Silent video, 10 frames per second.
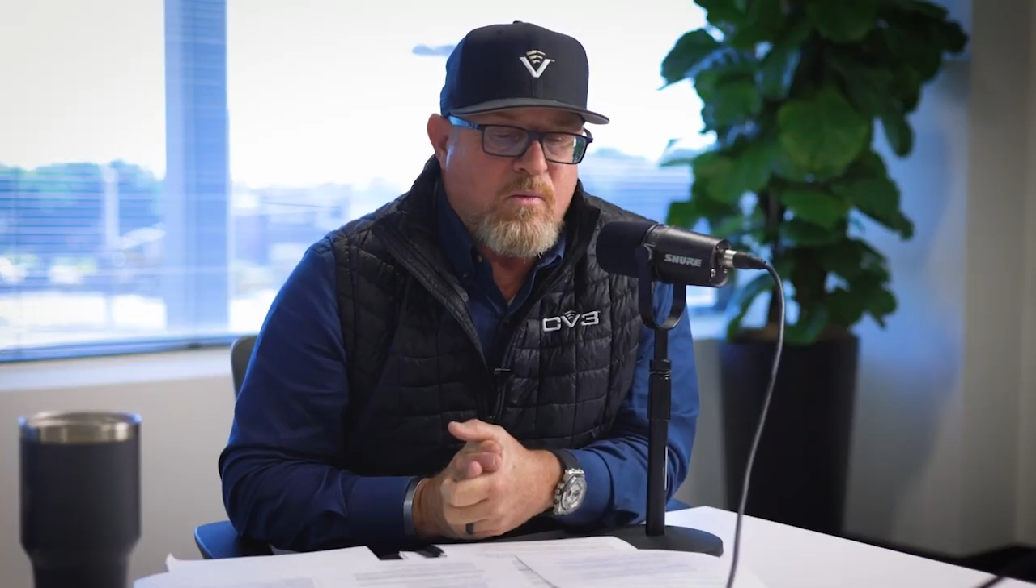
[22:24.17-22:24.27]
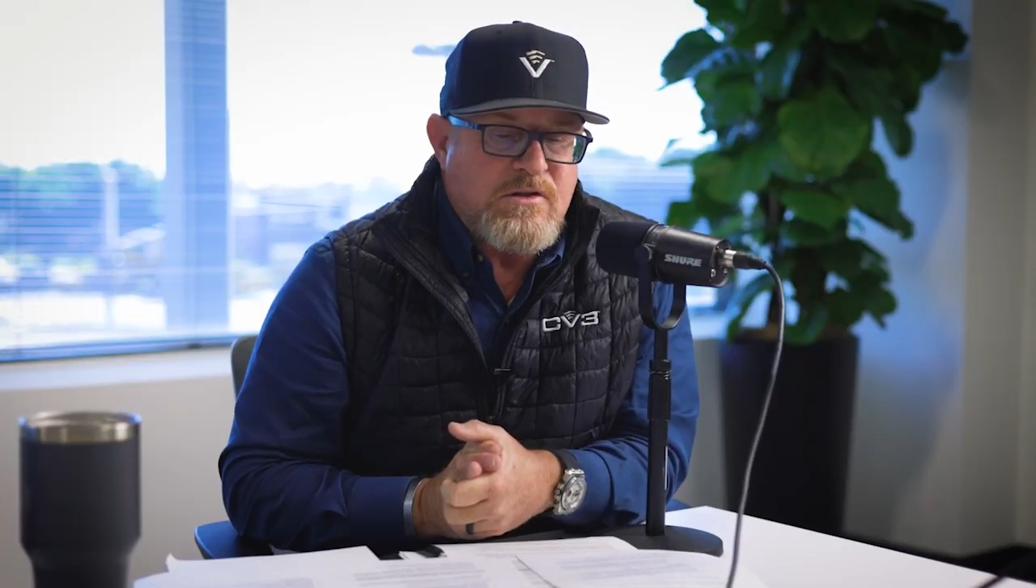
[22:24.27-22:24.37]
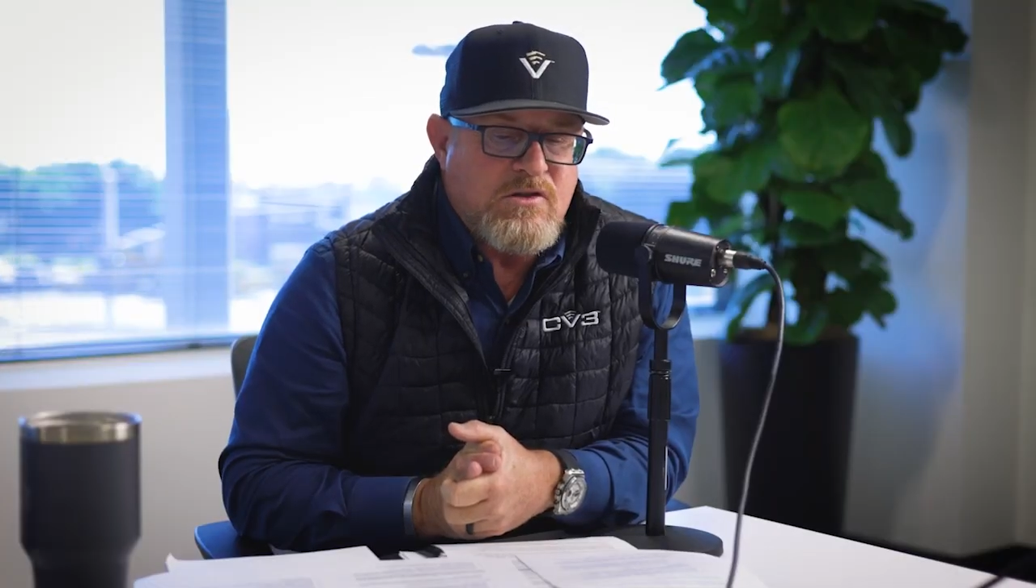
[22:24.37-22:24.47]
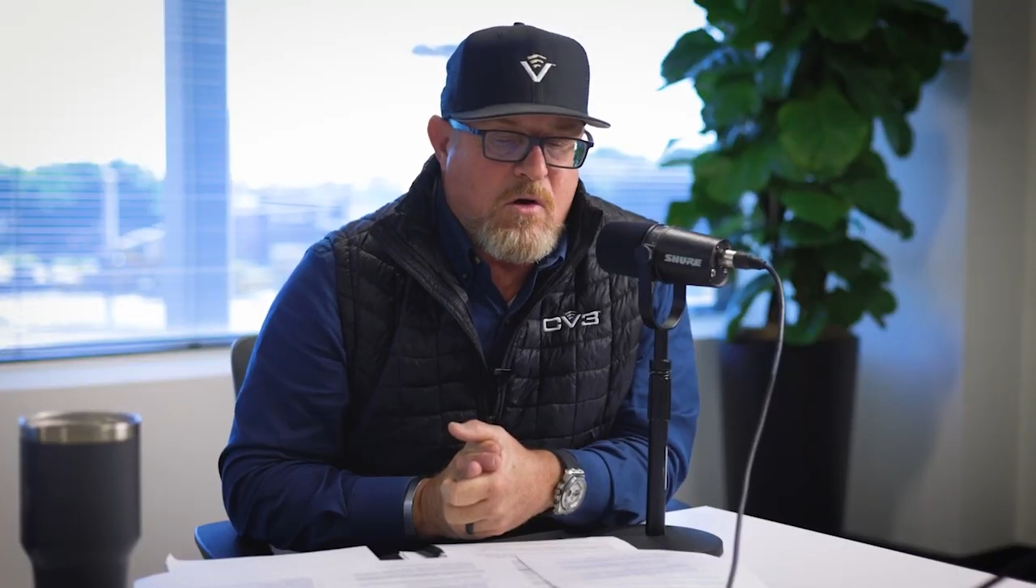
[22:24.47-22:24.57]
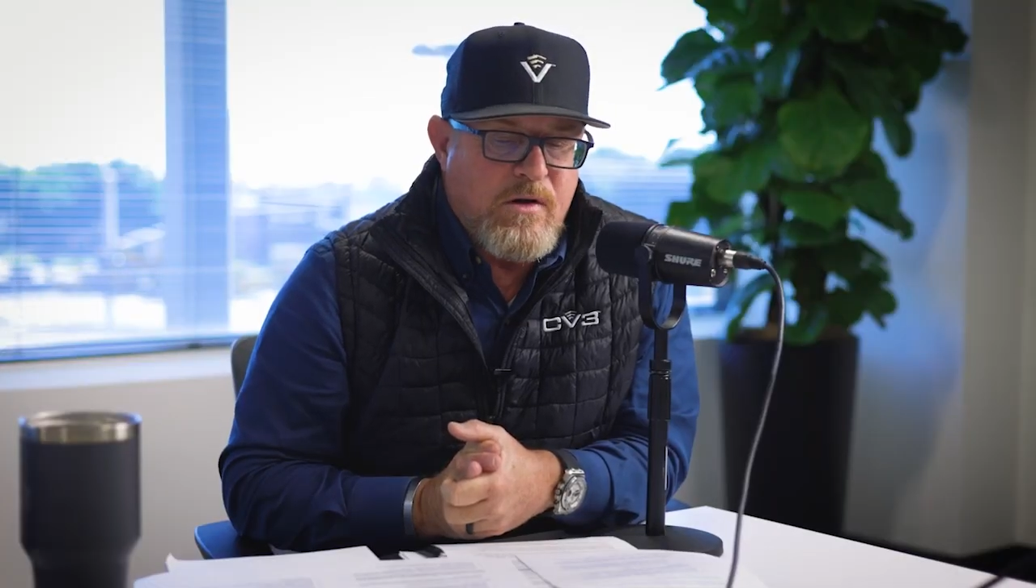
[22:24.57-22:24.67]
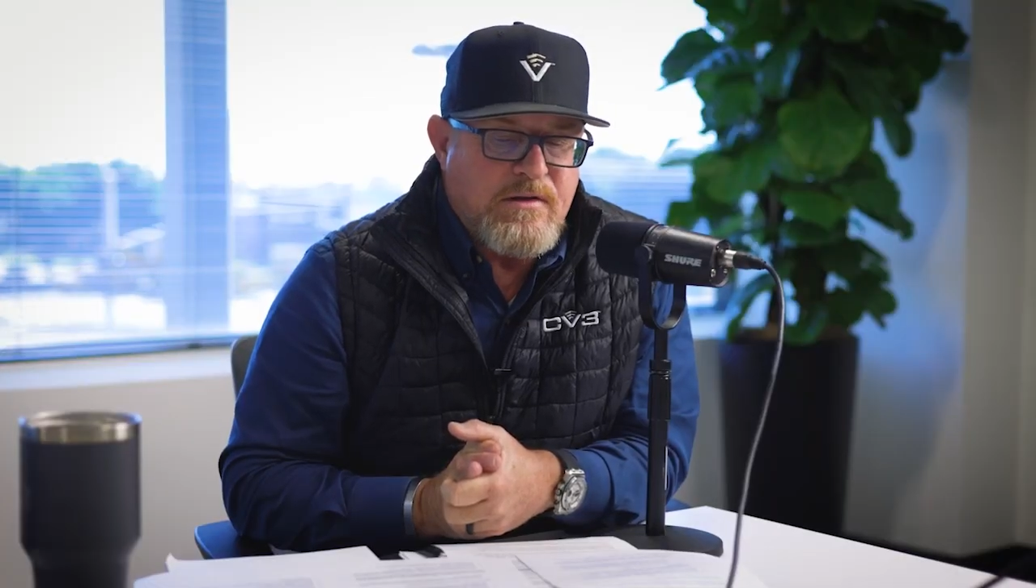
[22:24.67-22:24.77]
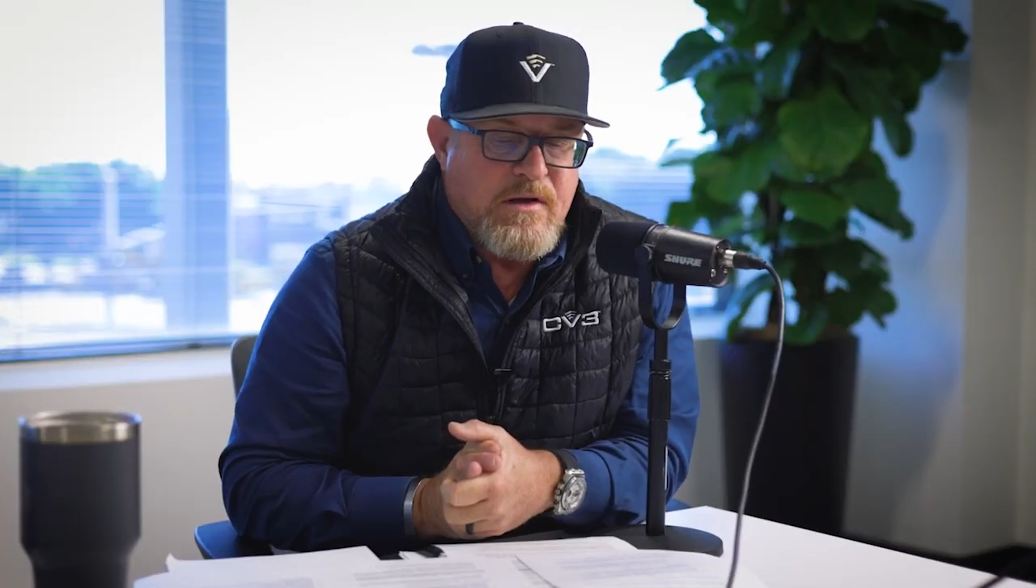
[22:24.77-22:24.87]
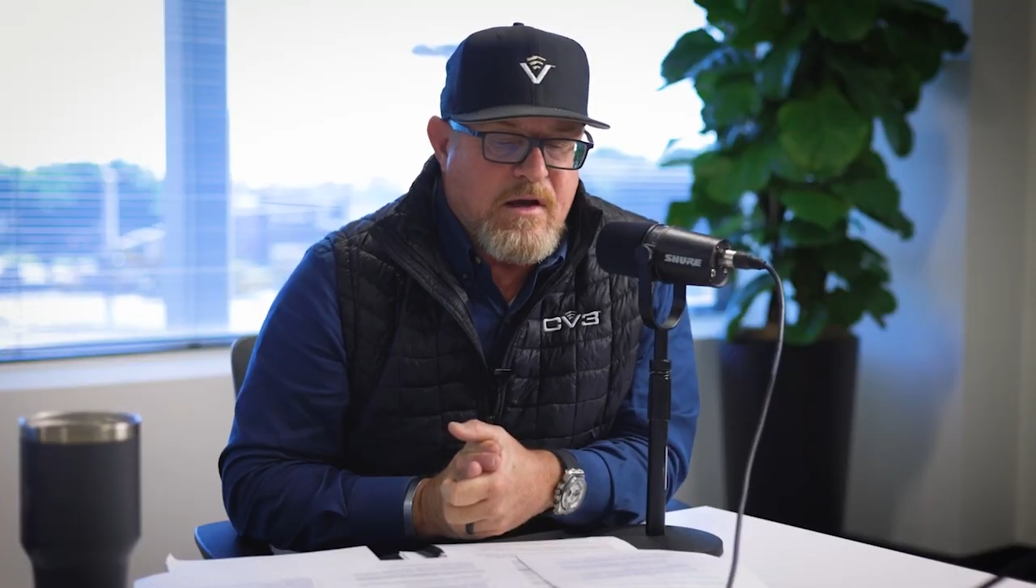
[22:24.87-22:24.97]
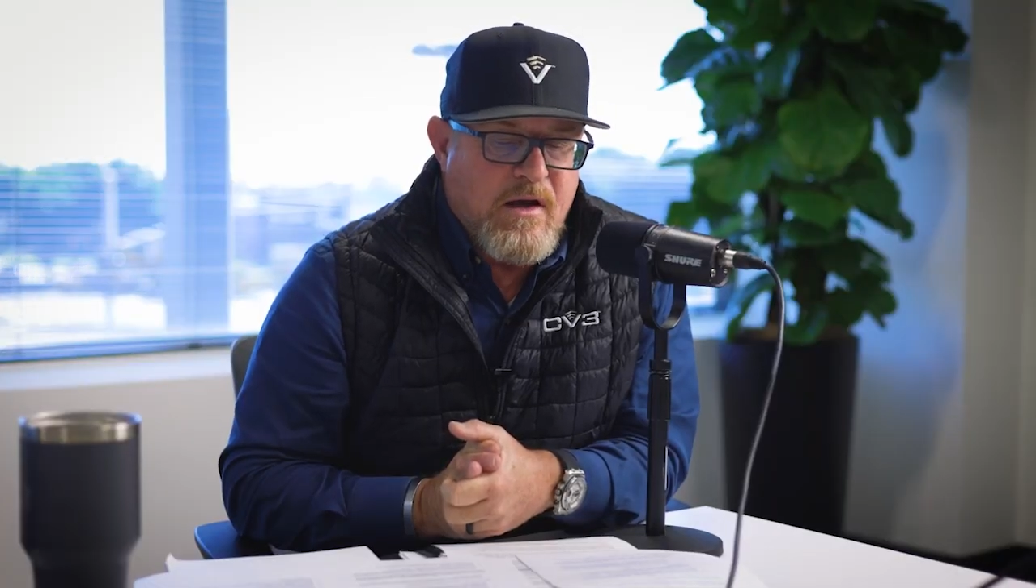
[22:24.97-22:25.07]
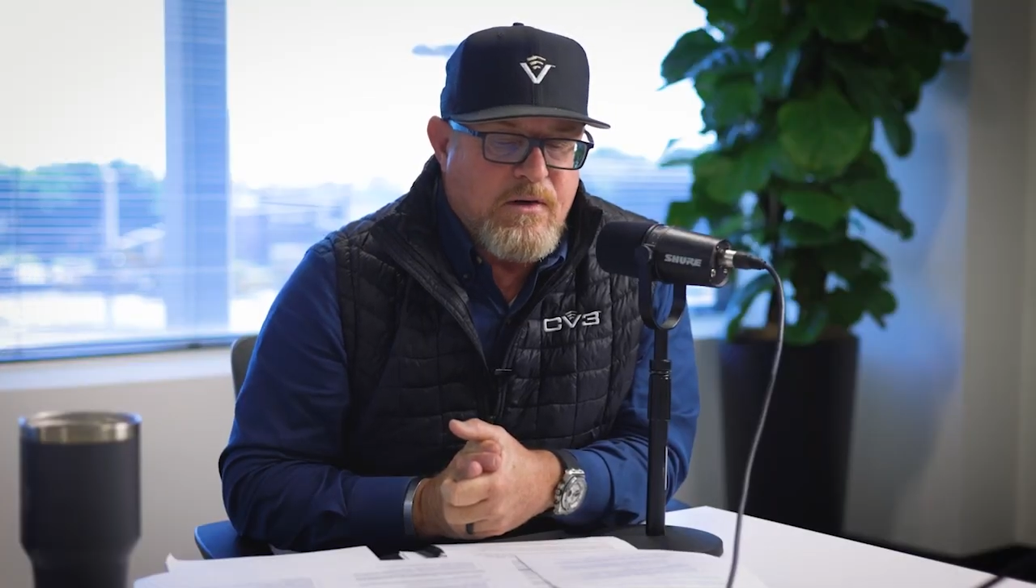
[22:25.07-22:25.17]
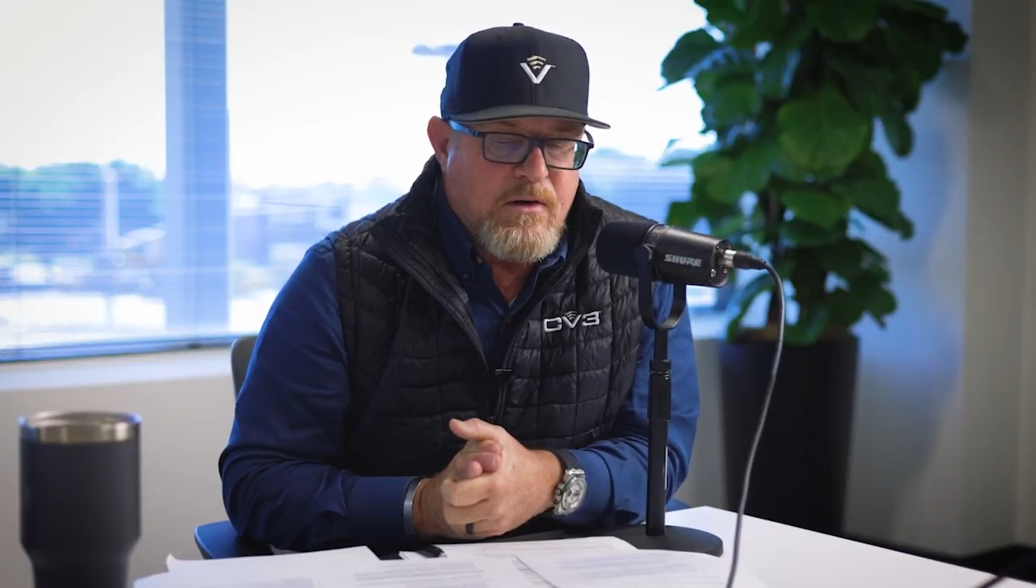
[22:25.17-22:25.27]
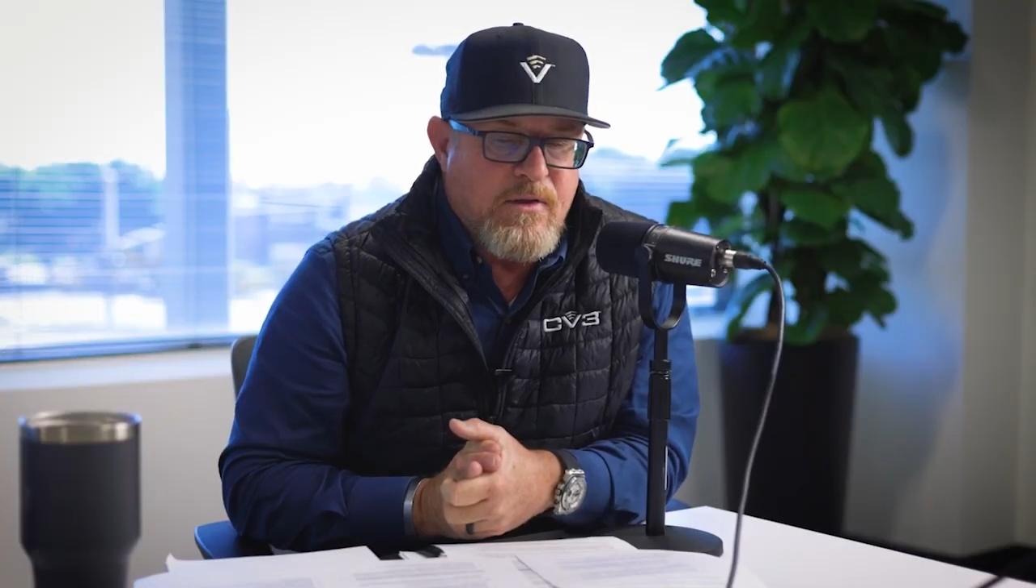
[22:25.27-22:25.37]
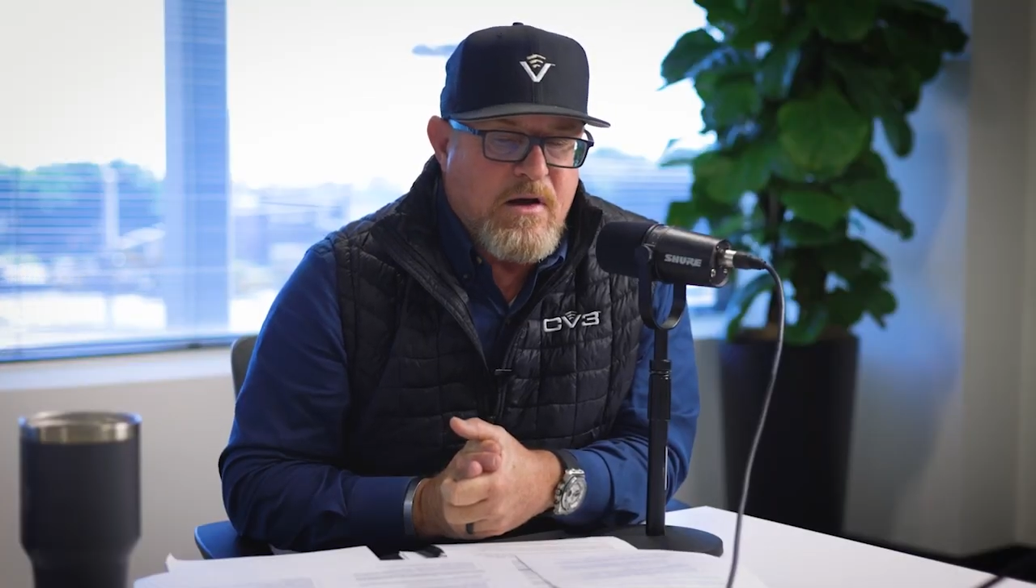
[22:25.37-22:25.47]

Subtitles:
we started together,